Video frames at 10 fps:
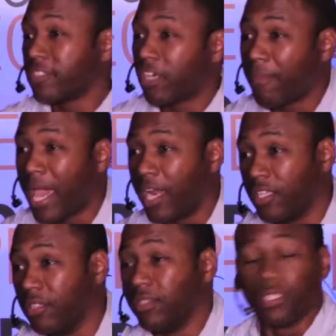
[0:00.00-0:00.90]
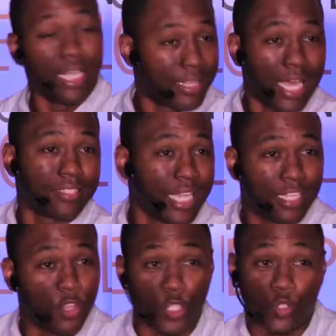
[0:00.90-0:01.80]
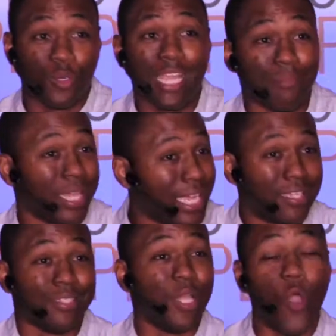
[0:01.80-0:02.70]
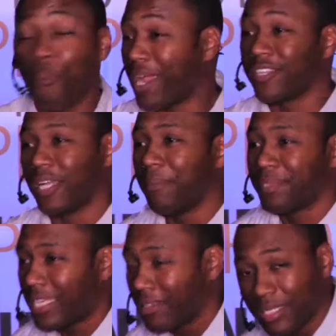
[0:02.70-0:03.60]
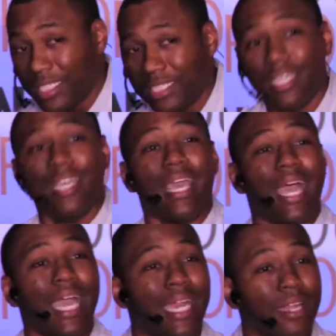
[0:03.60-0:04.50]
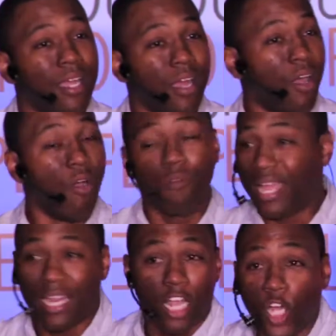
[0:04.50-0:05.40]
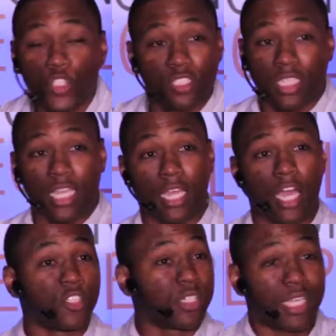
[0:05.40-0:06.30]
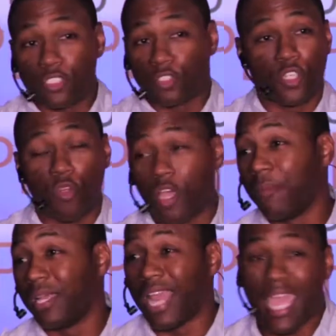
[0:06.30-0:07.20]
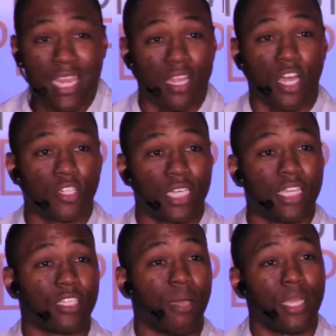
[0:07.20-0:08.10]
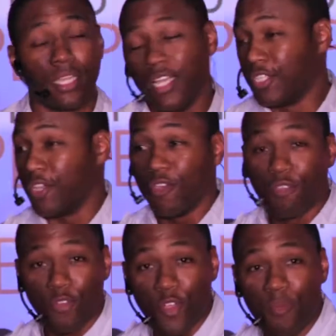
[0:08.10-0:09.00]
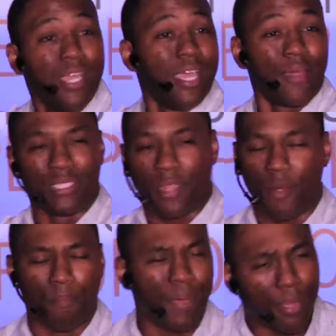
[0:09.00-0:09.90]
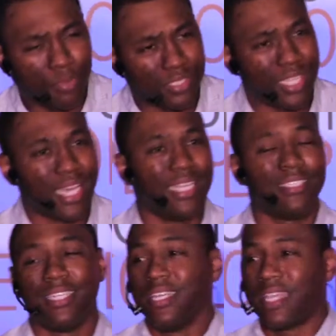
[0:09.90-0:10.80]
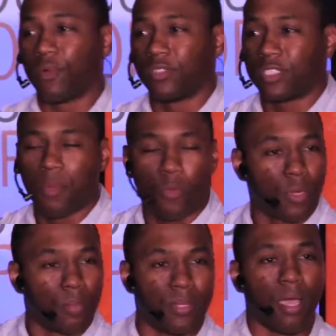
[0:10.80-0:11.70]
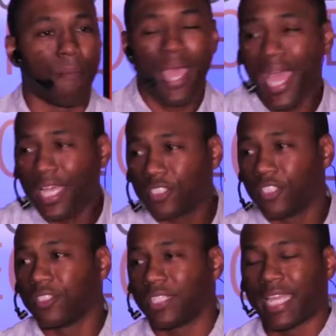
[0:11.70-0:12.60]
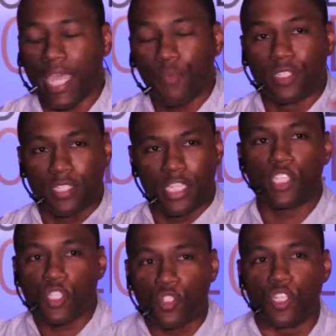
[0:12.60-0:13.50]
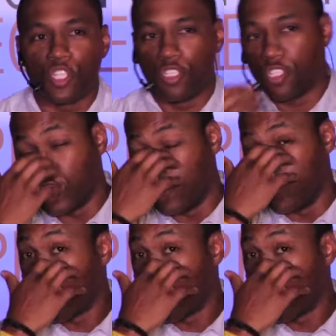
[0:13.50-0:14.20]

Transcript: parents aren't mad at you. Like, that's like the dream. Like, no parents are upset at me. I had hundreds of kids, 100 kids or so coming, 80 to 100 kids coming to youth group, and they were in Bible studies. Someone who wanted to become pastors. Like, this is the